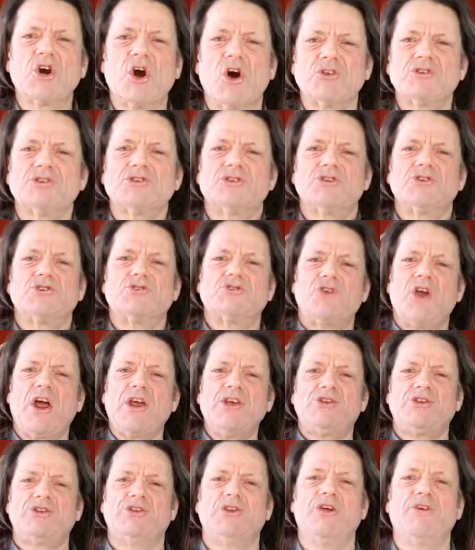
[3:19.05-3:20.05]

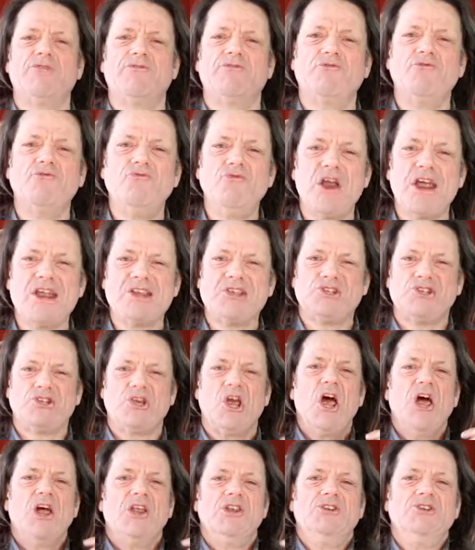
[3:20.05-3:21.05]
concentration of
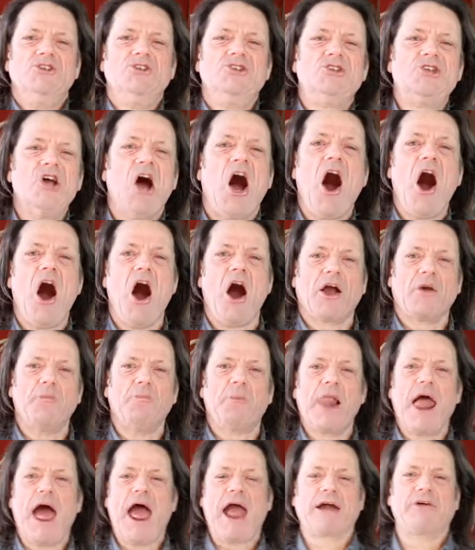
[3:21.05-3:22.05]
rich,
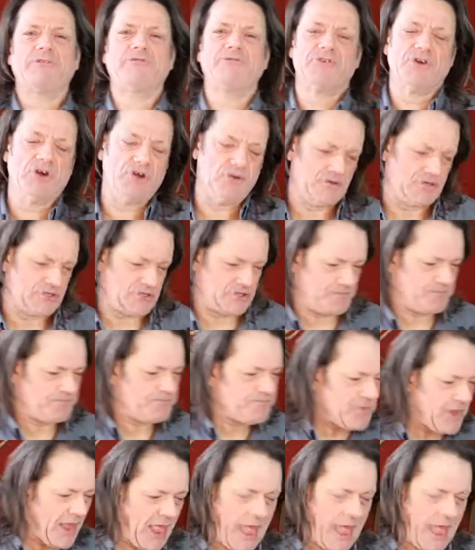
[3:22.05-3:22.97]
dark black fruits.